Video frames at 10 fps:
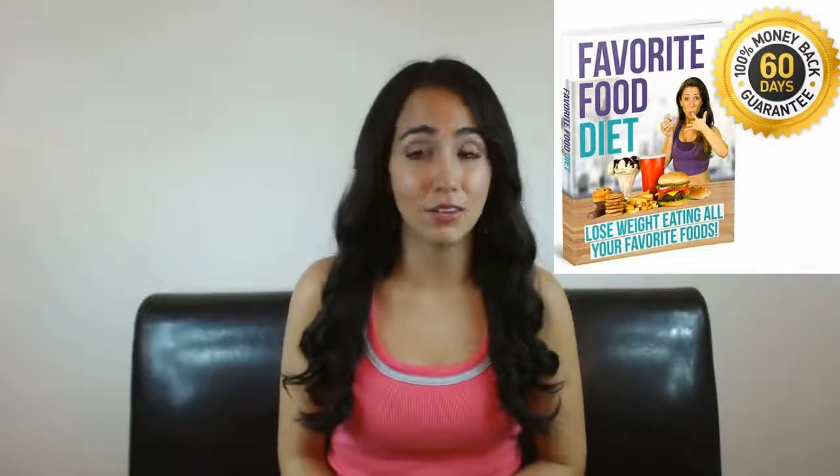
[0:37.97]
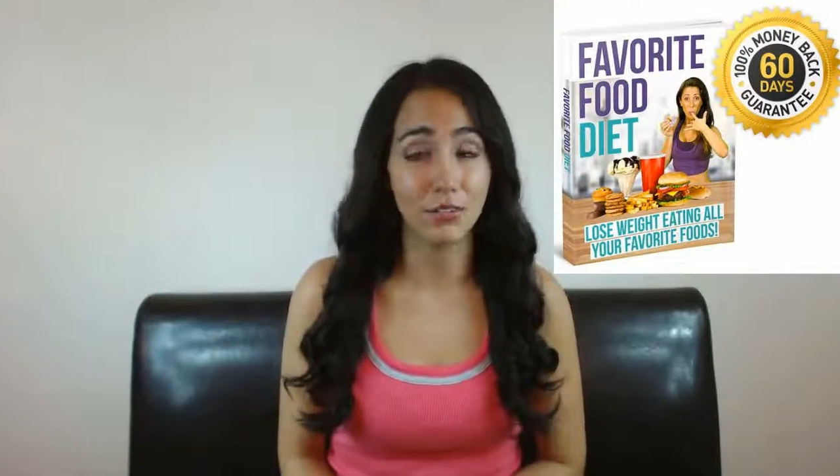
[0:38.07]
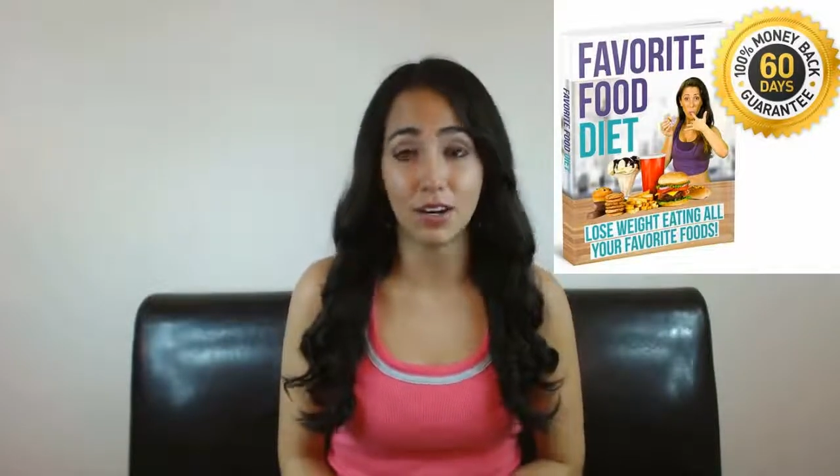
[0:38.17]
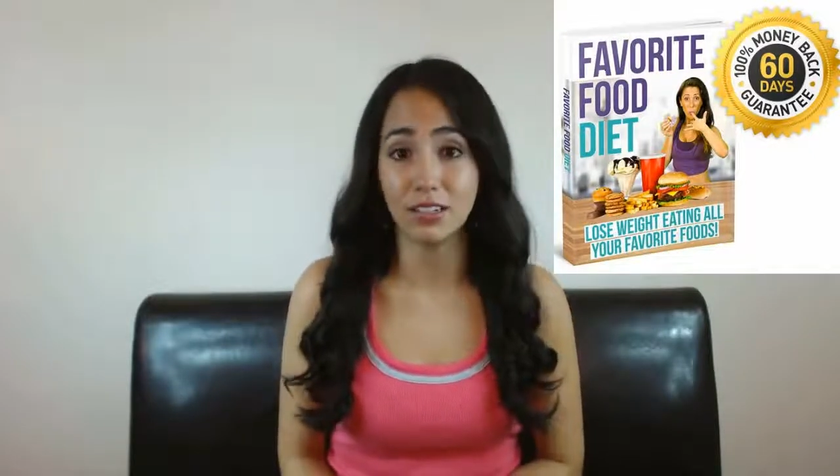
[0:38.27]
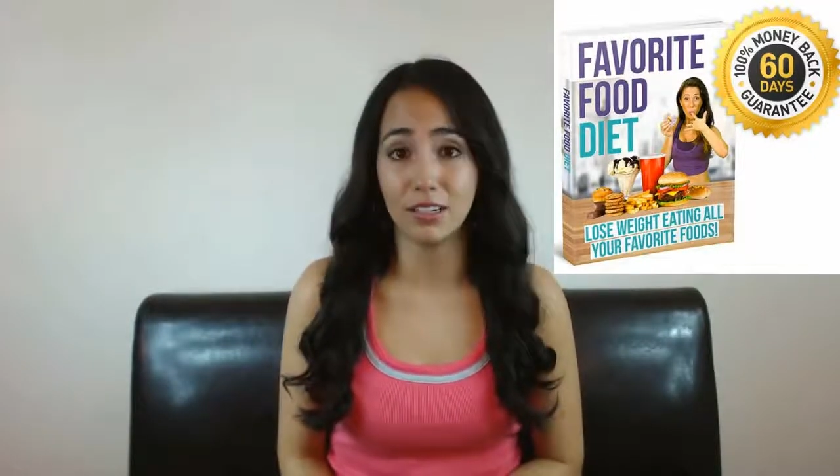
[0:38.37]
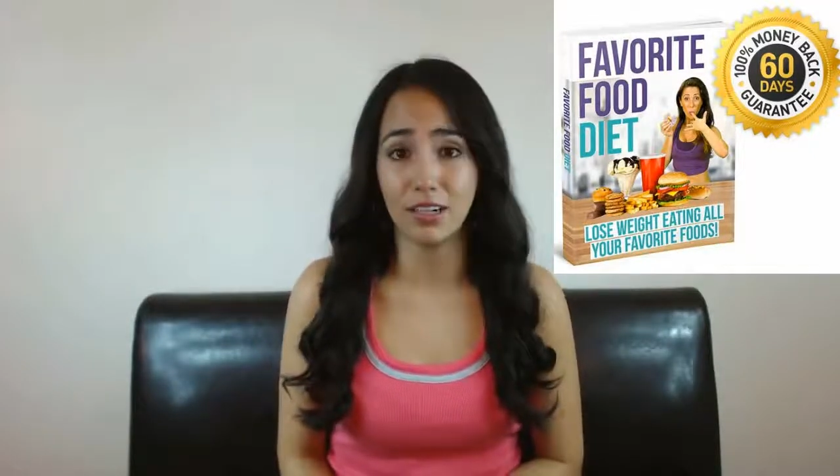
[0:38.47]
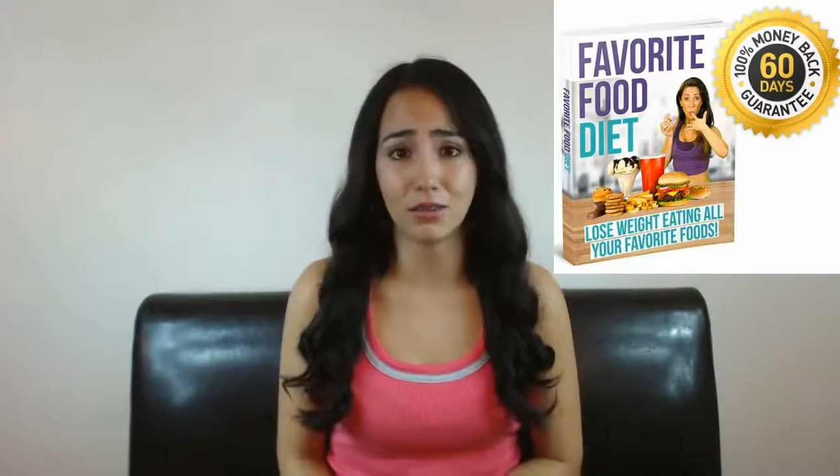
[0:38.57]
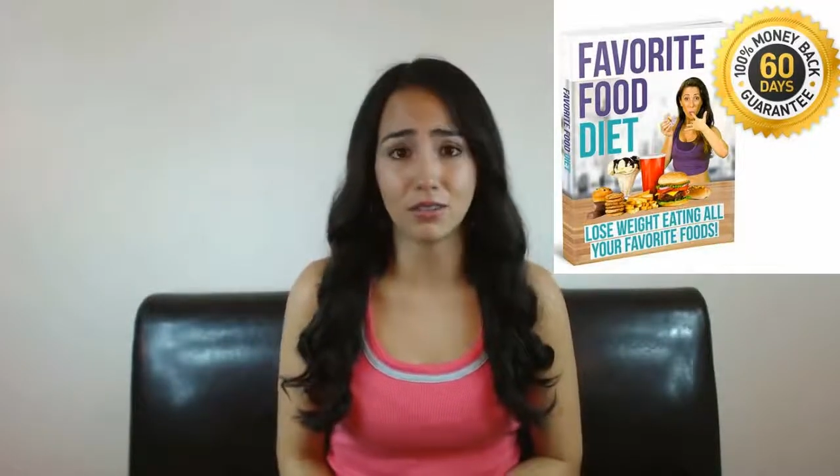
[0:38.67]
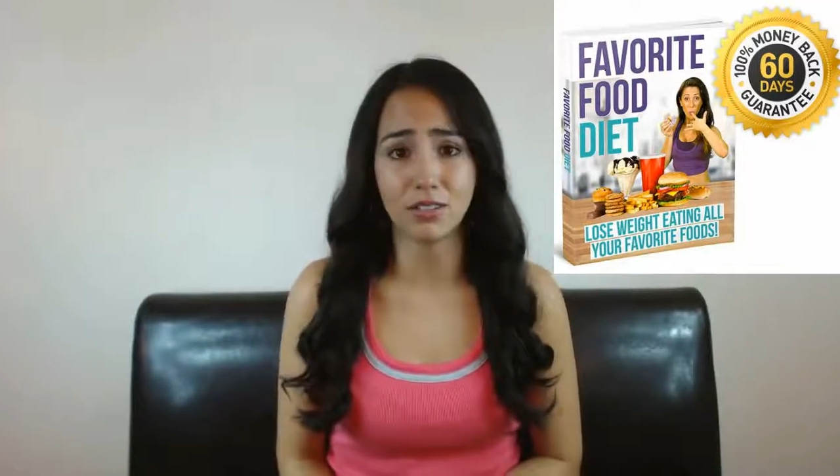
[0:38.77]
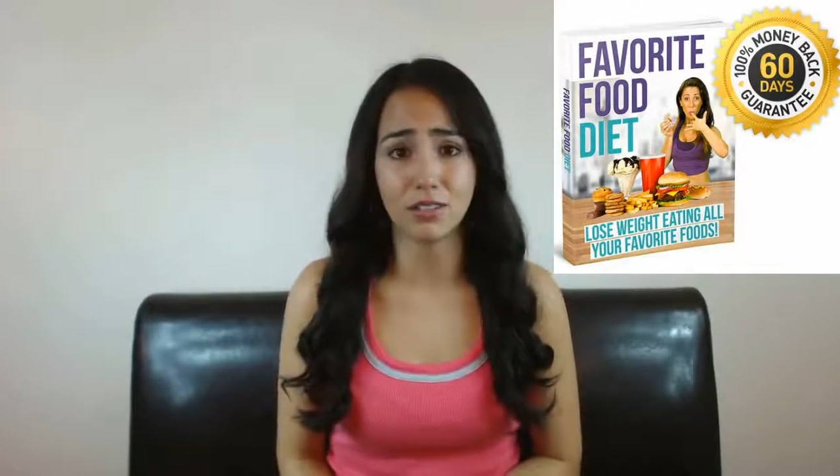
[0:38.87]
and frankly,
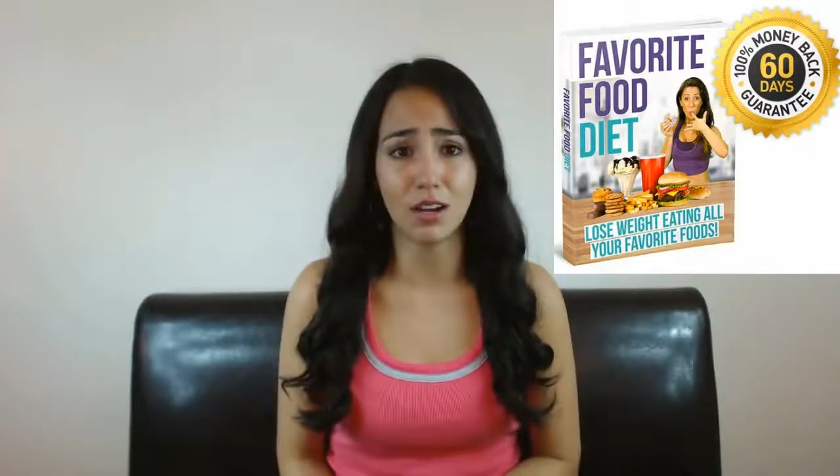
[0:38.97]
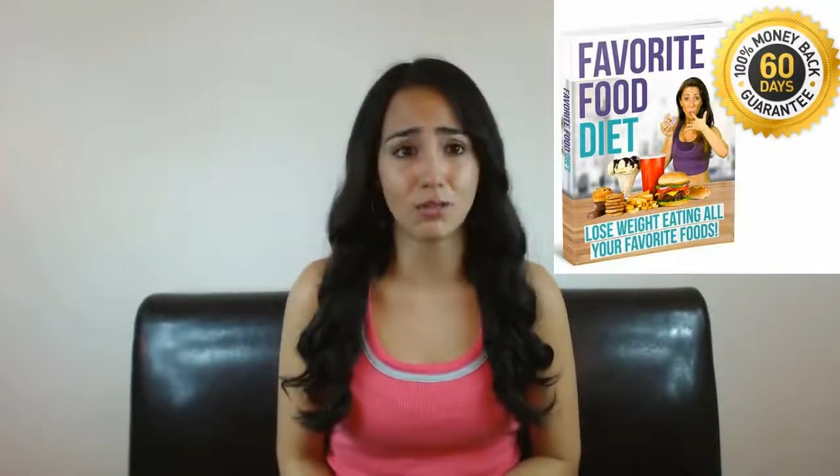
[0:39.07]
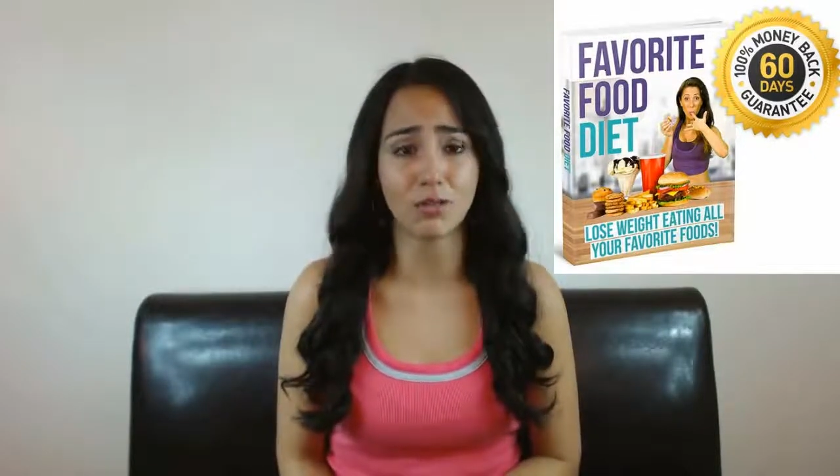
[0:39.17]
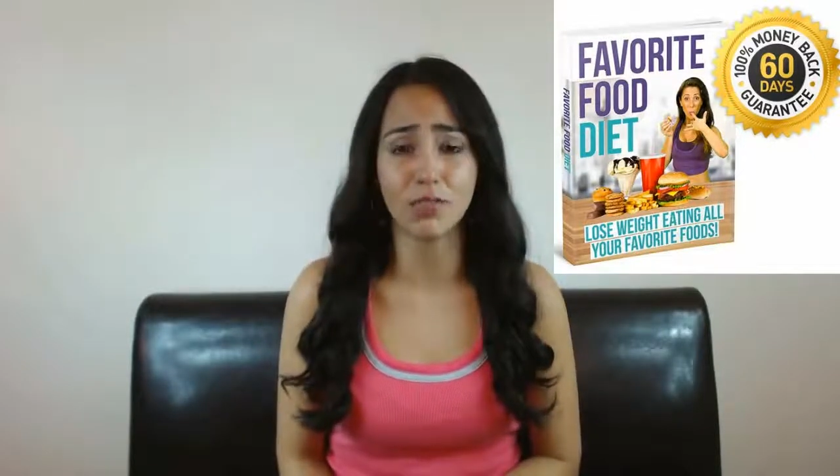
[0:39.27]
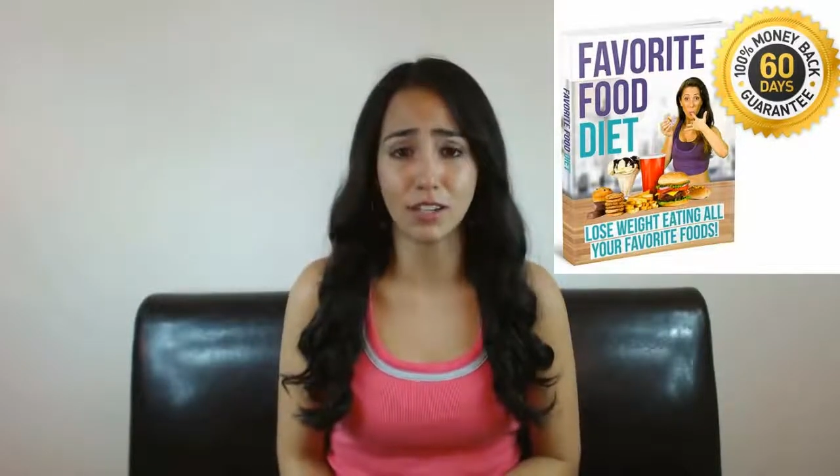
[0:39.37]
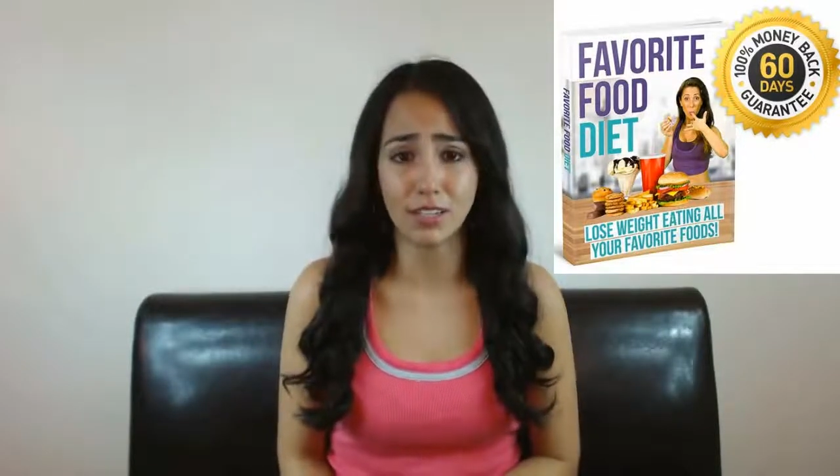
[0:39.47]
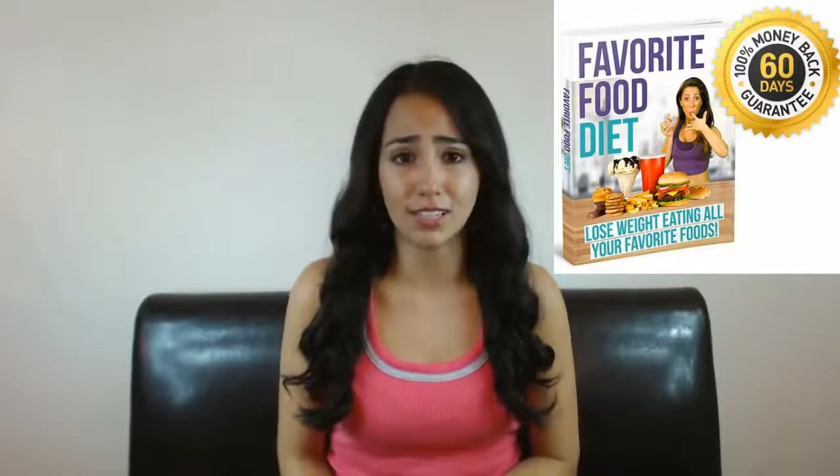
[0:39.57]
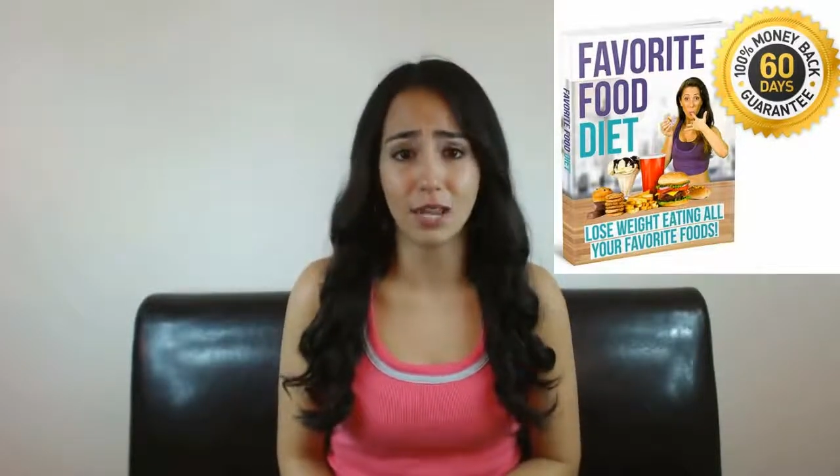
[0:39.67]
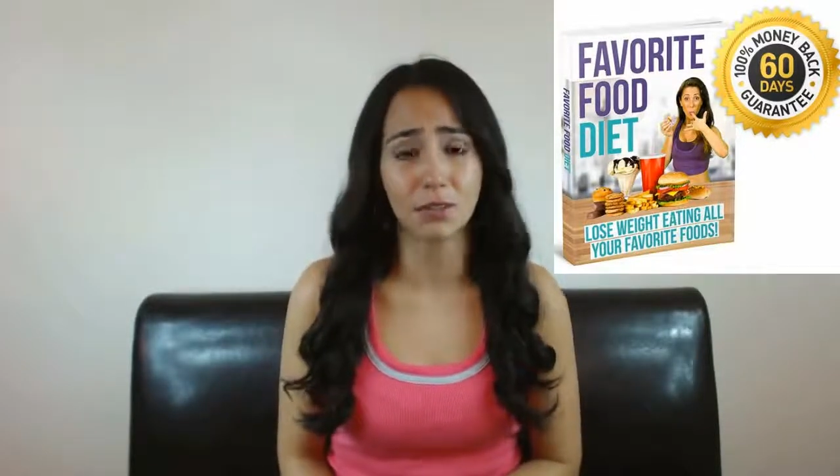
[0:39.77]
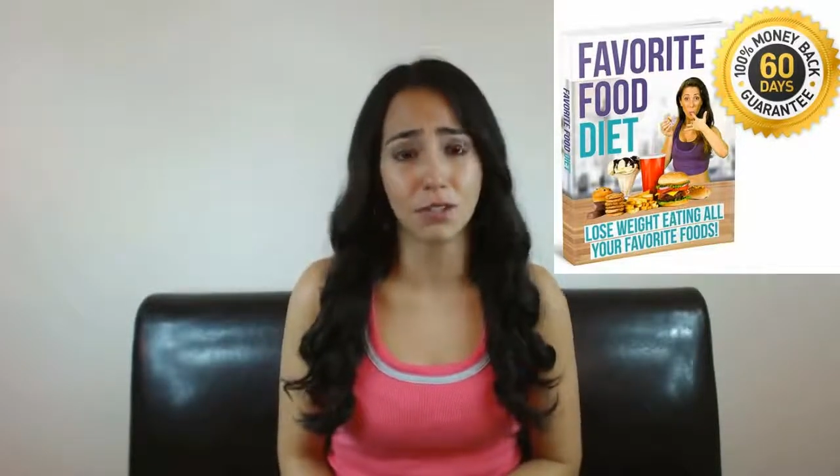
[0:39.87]
I was
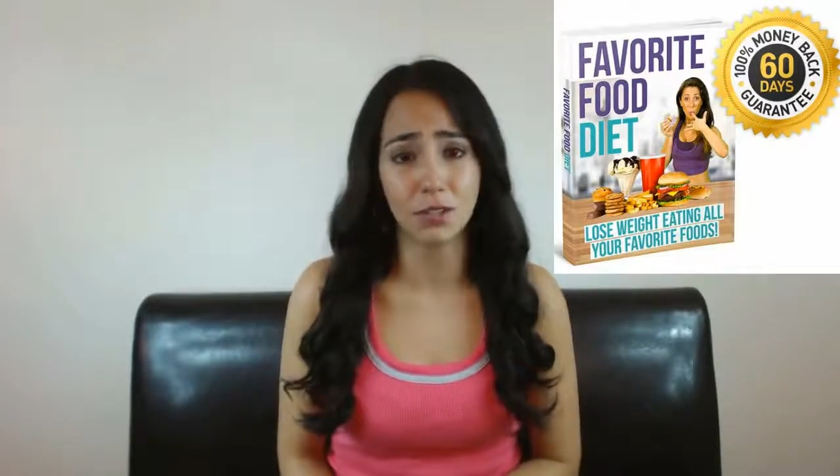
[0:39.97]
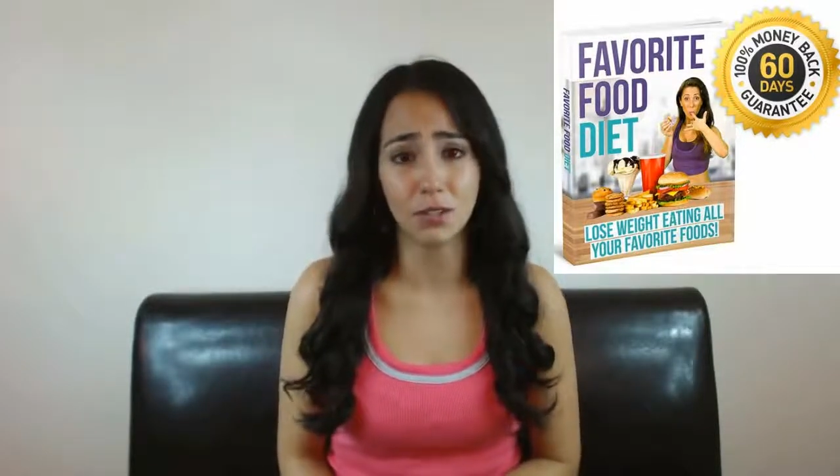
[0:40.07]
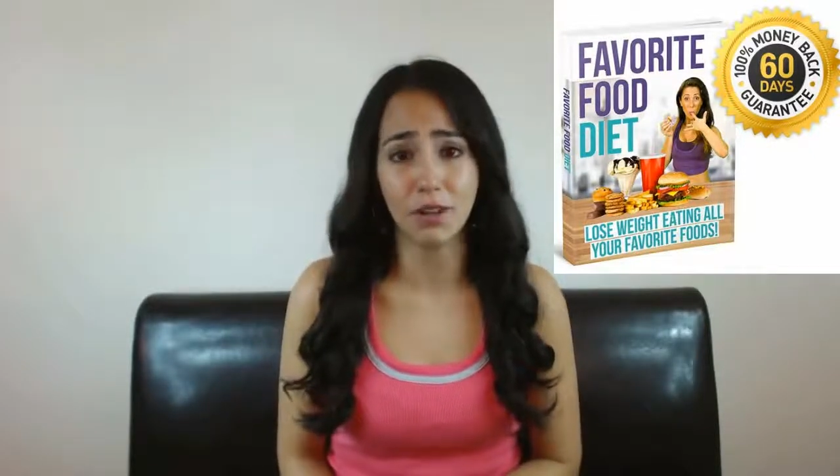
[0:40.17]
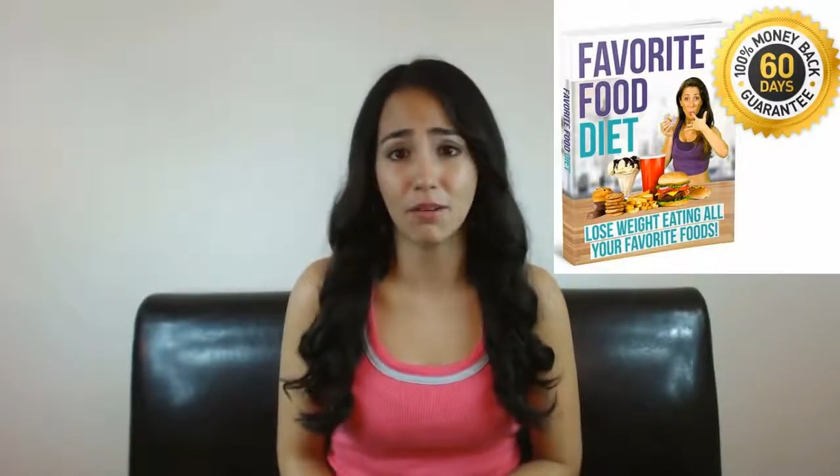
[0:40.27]
very skeptical.